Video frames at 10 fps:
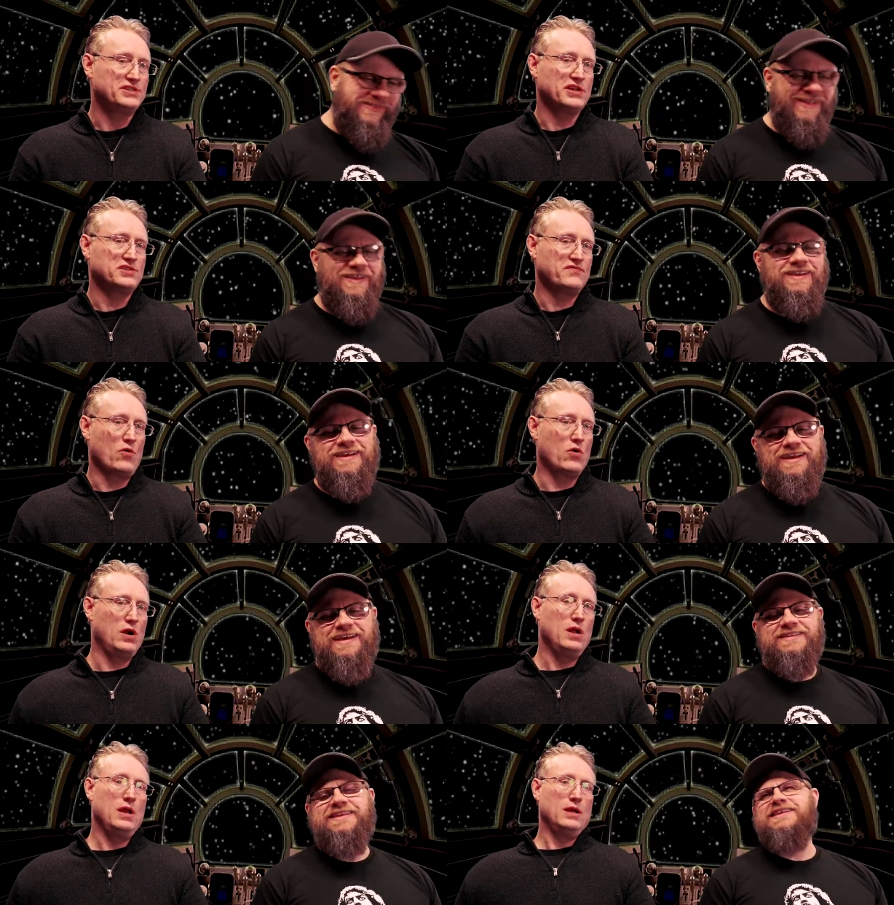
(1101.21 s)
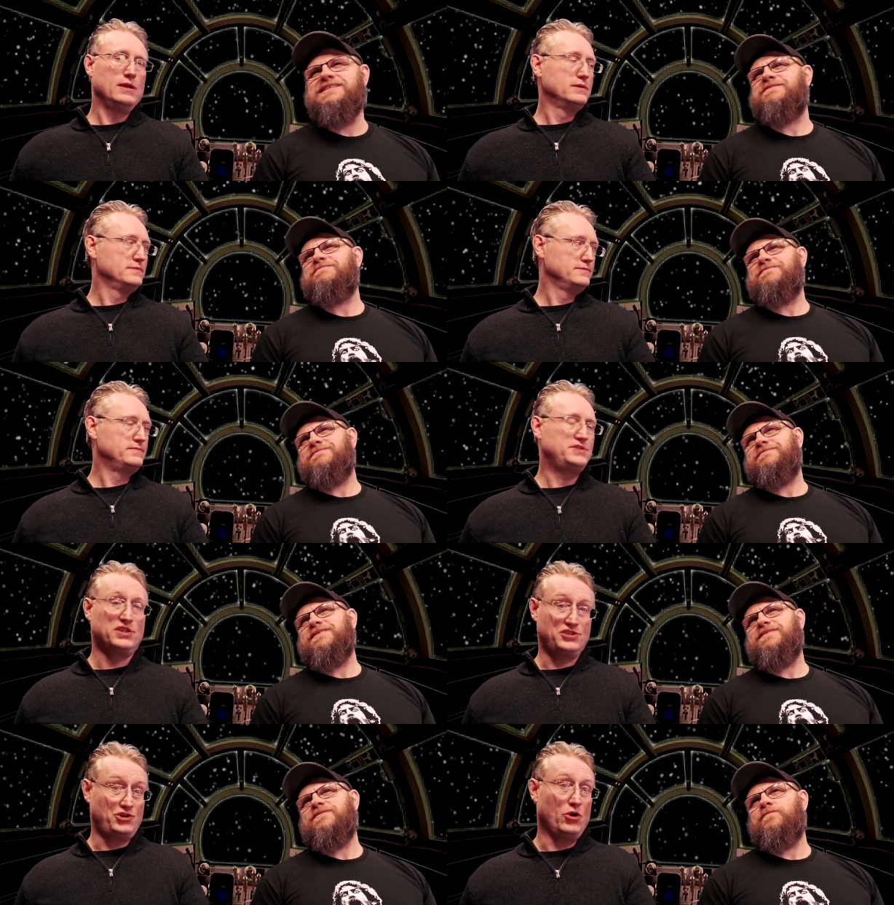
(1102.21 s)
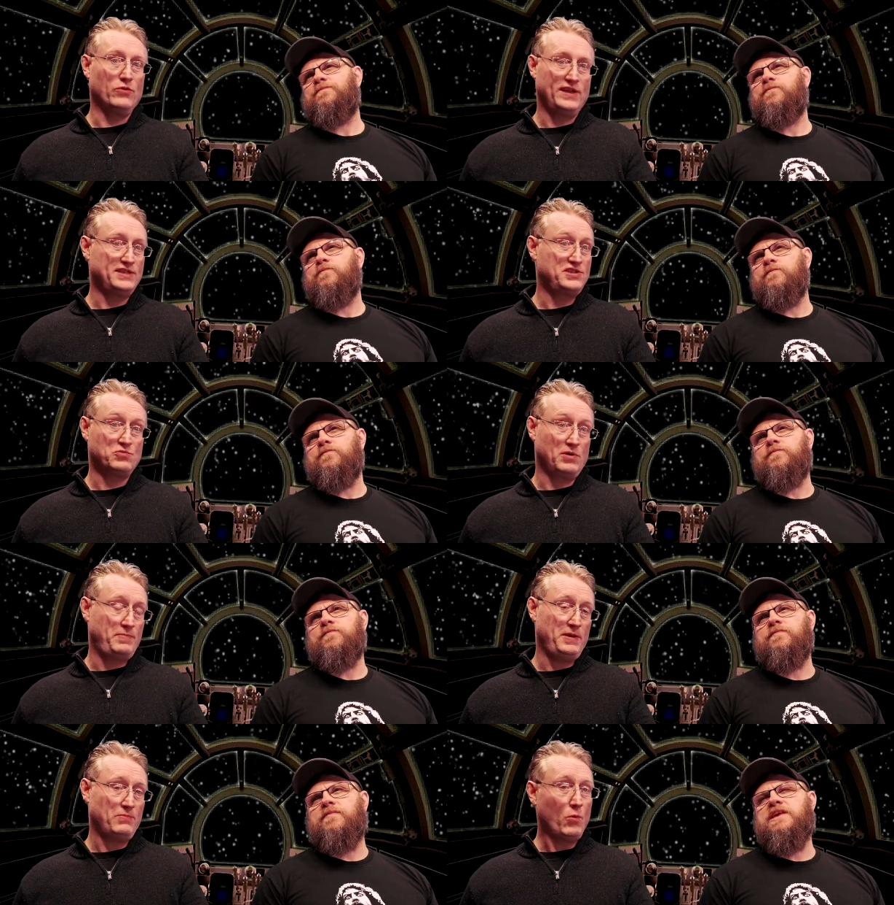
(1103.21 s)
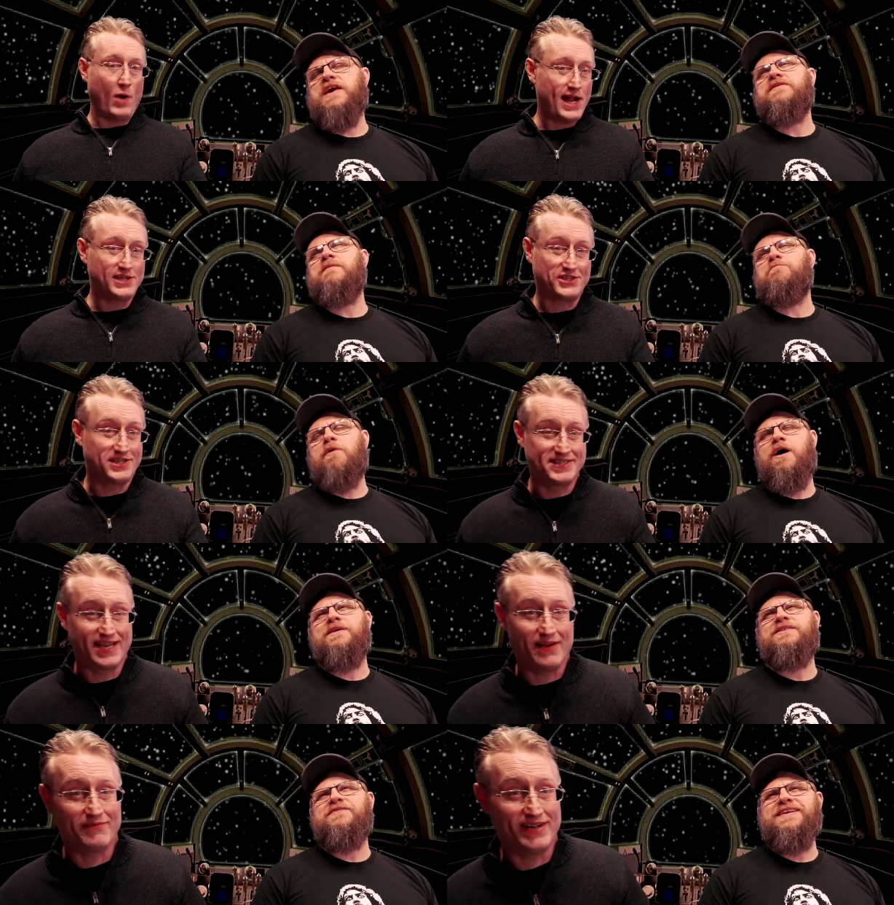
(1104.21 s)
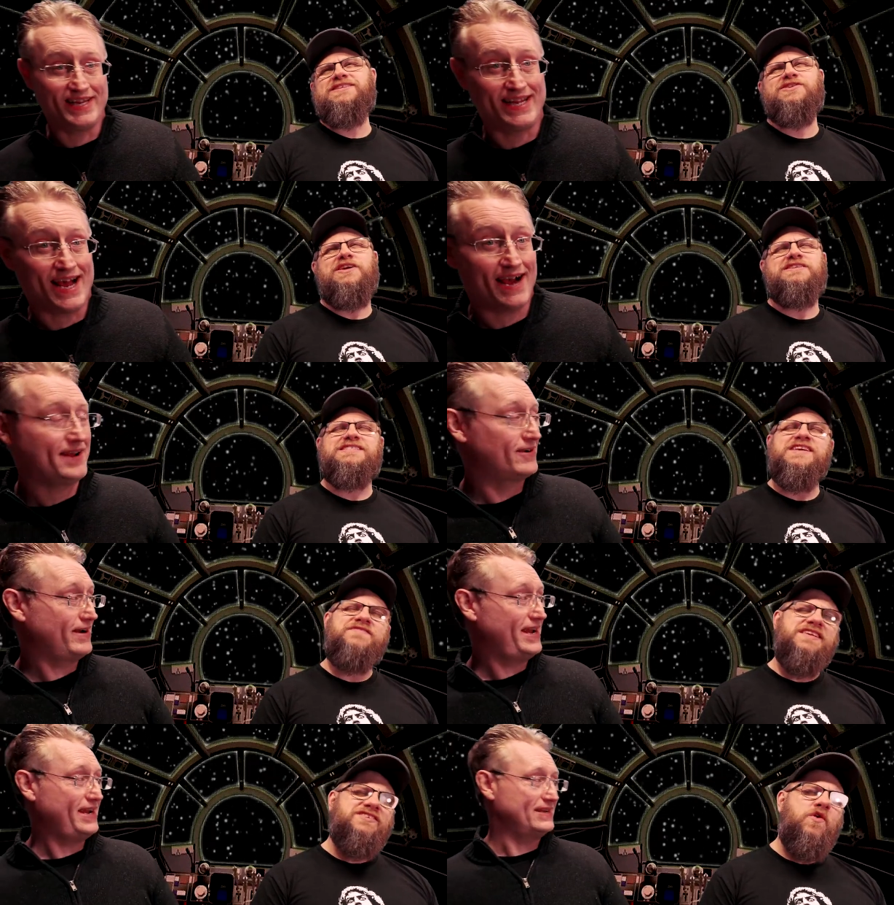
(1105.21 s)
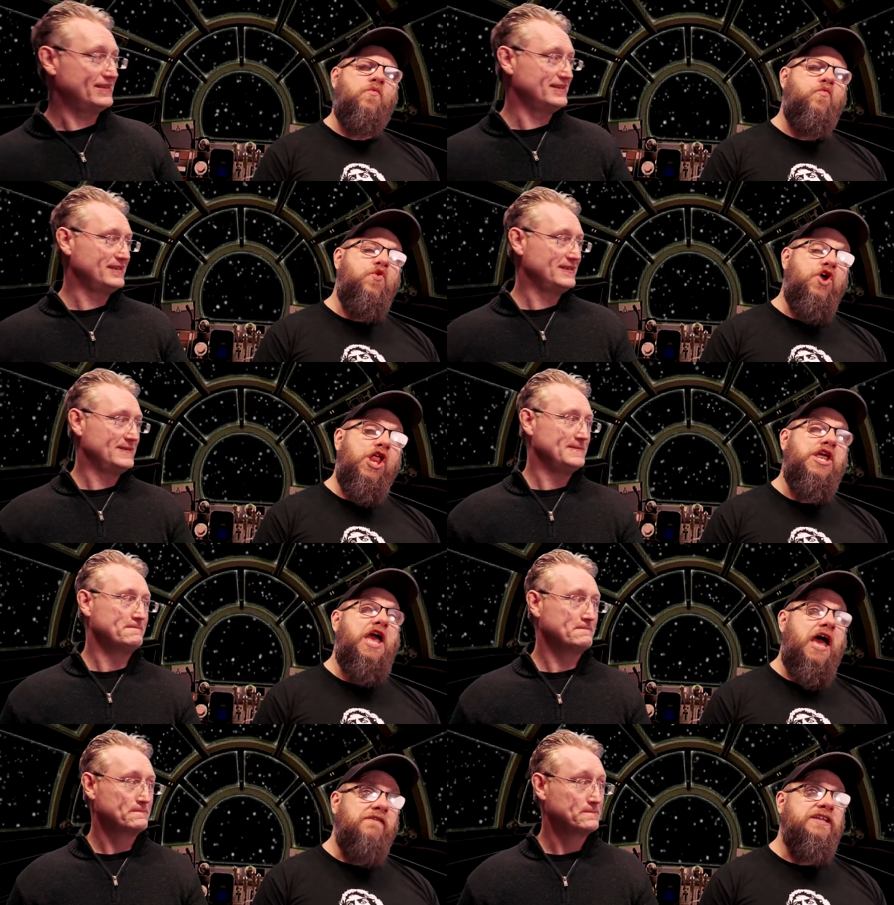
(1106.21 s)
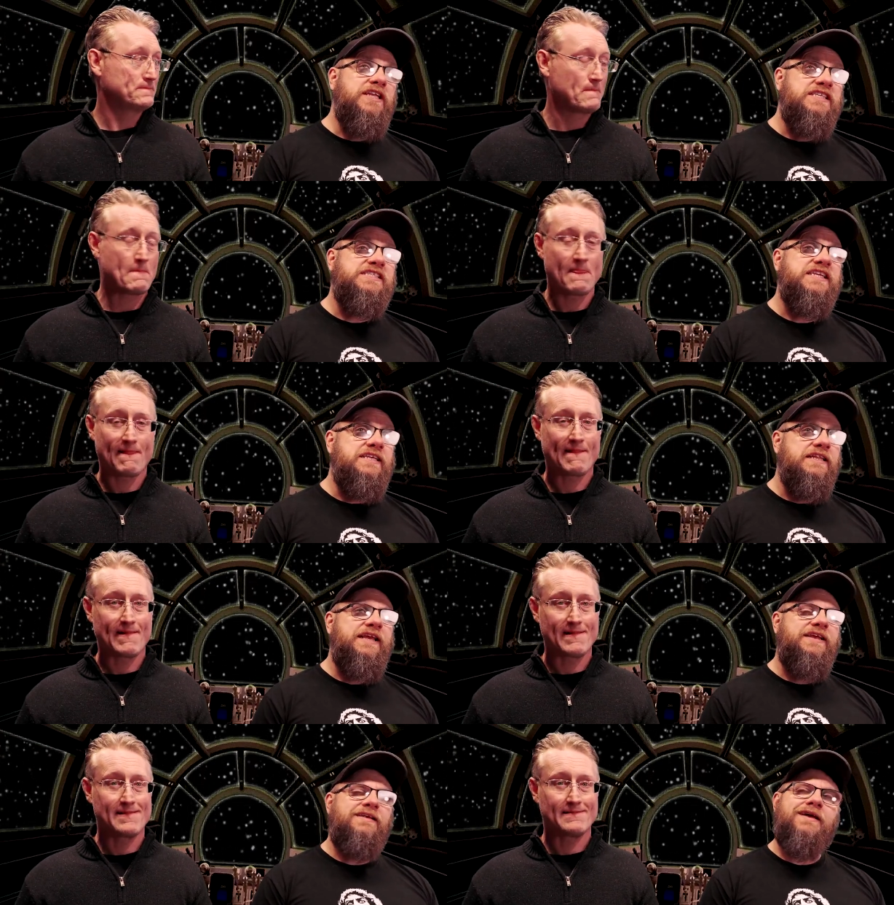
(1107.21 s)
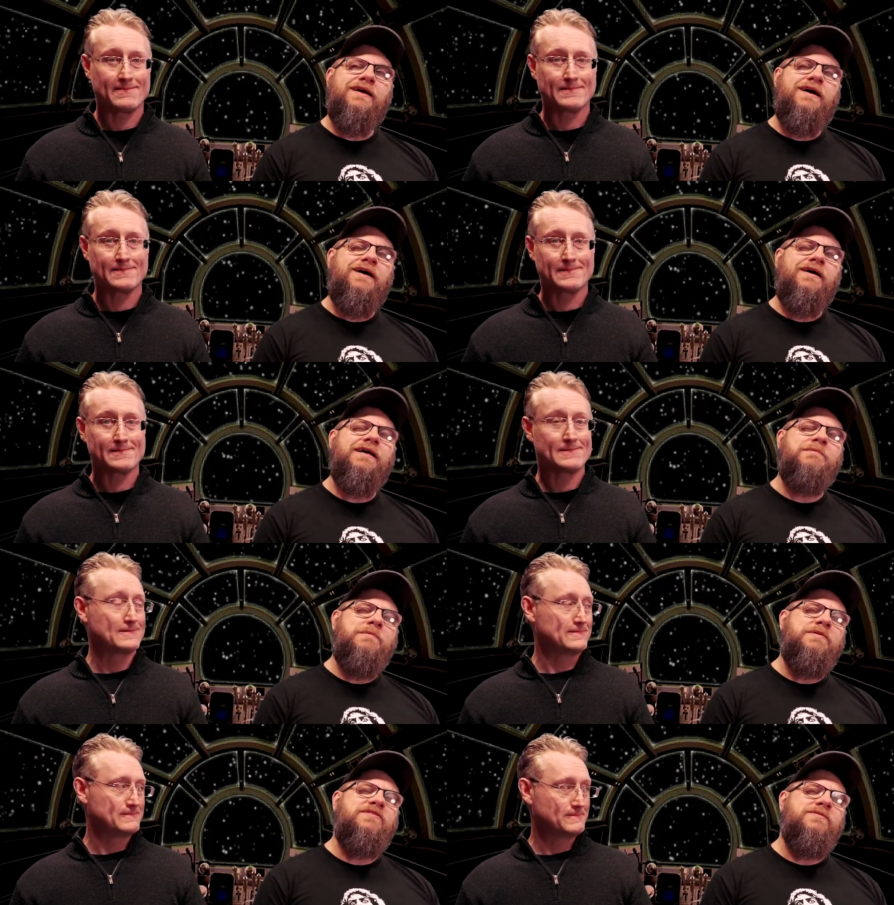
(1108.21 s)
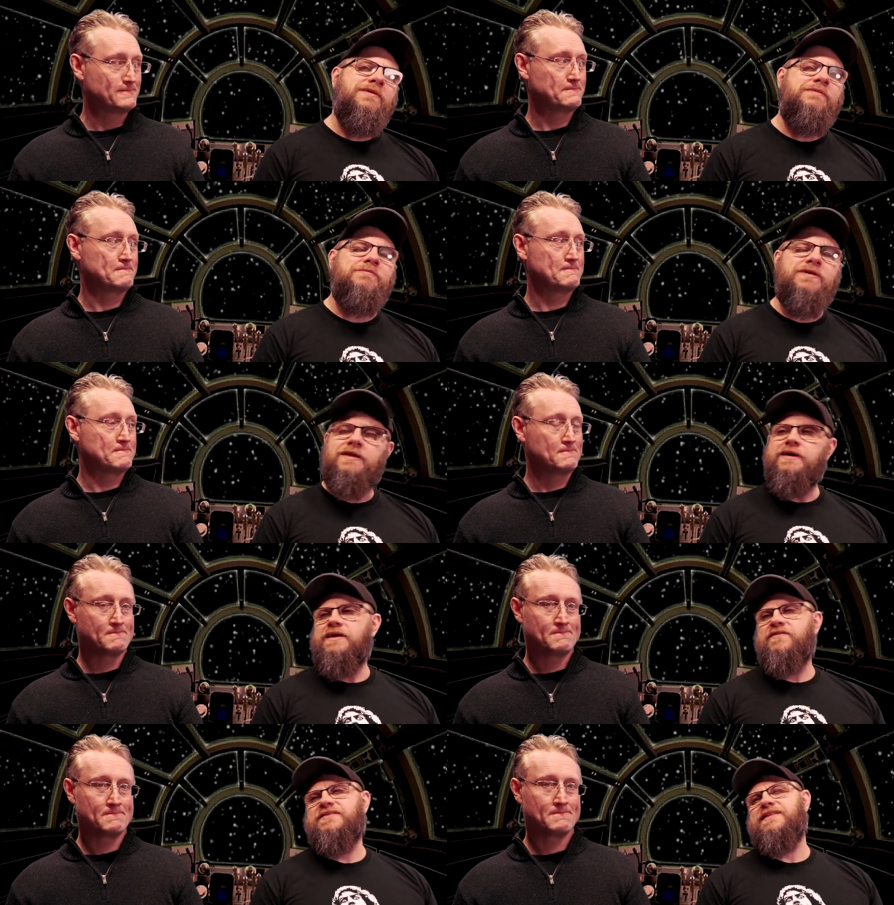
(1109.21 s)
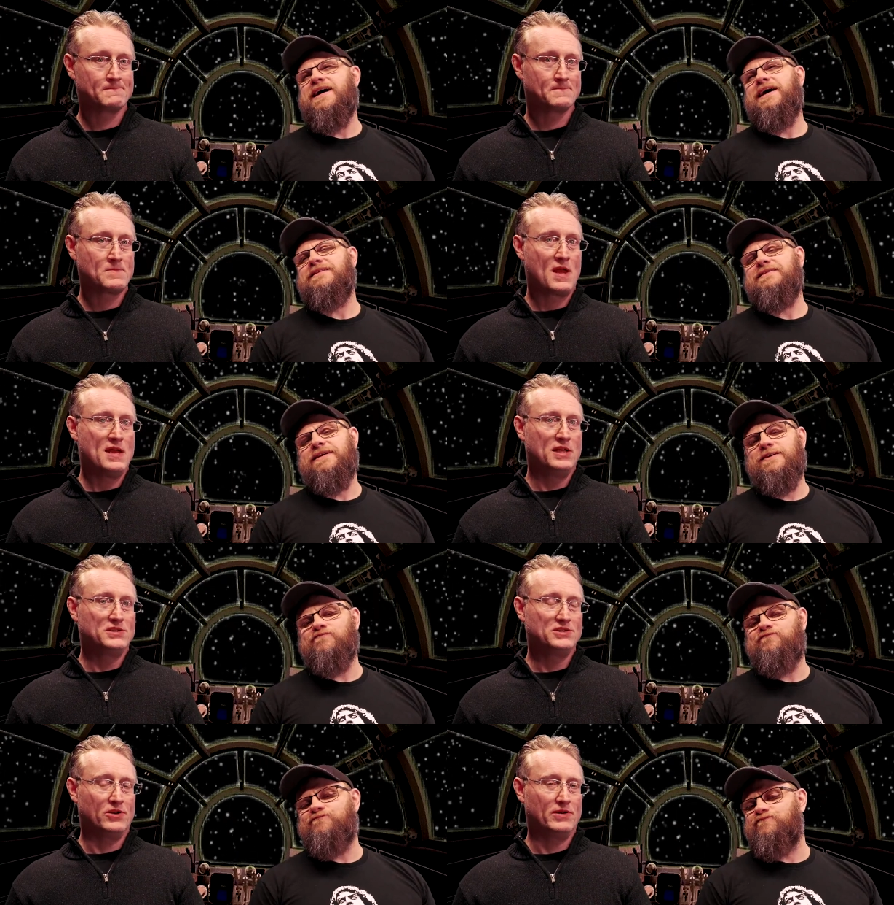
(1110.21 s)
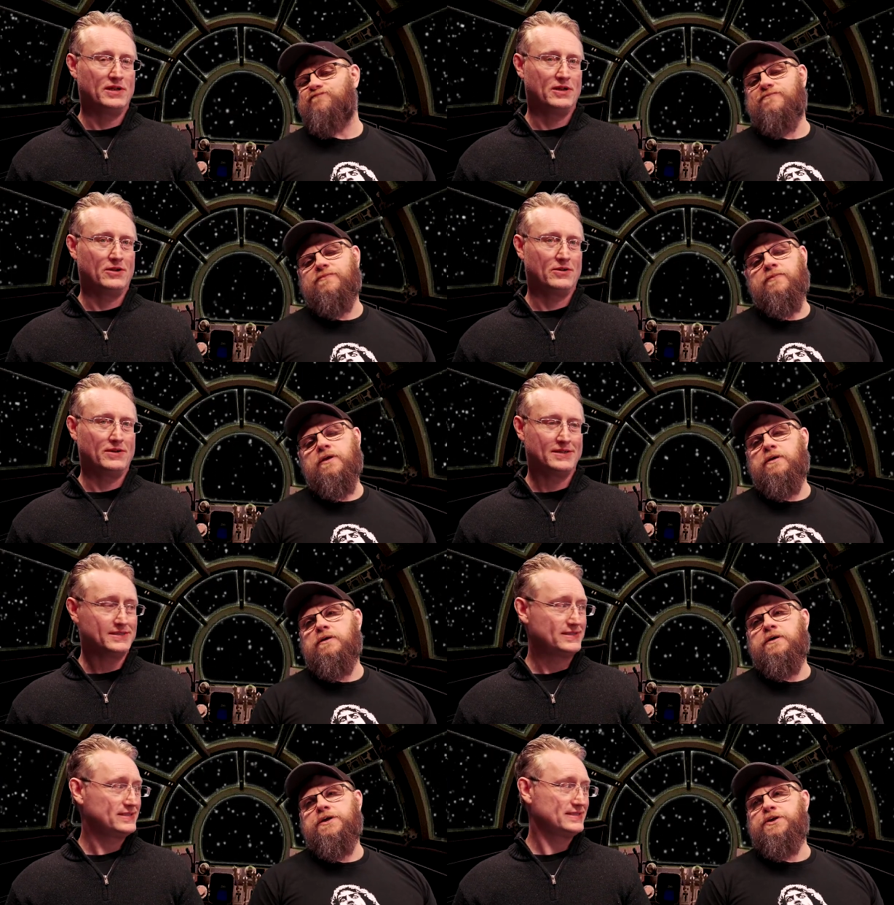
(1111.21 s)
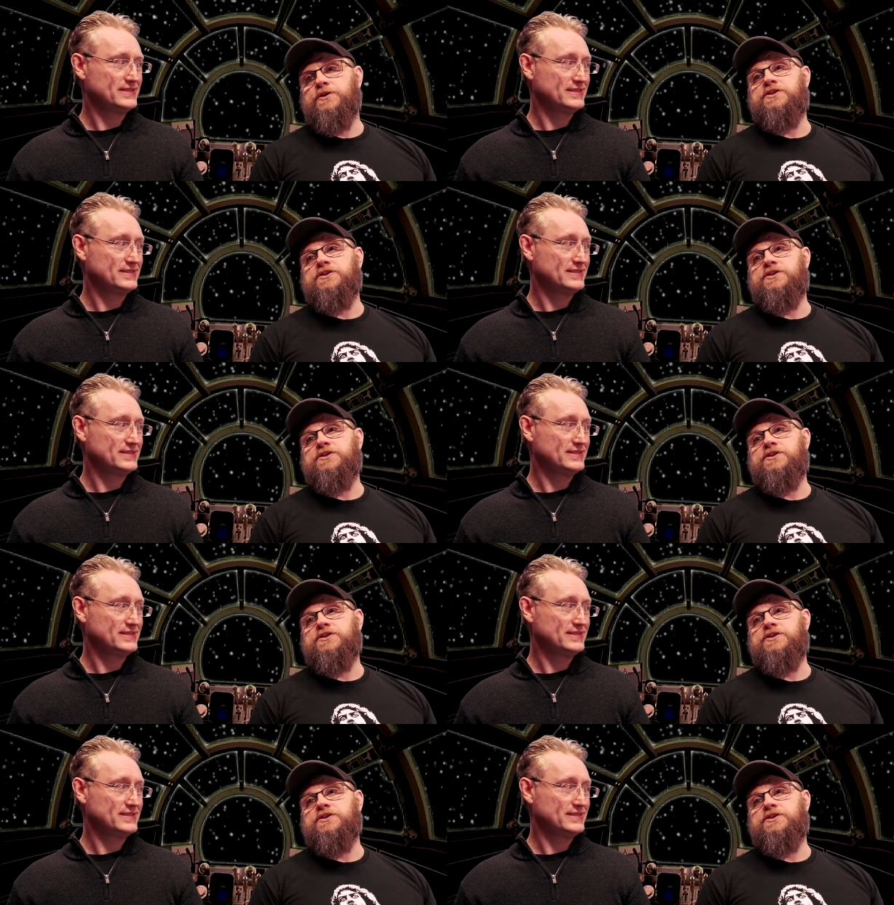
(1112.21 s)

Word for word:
Speaker 1: it
Speaker 2: just for at least to show this is what people give it a month. If they start if they start
Speaker 1: really heavily signaling, you're like, oh, that might be sweet, but if it's not, then
Speaker 2: so you know uh,
Speaker 1: you're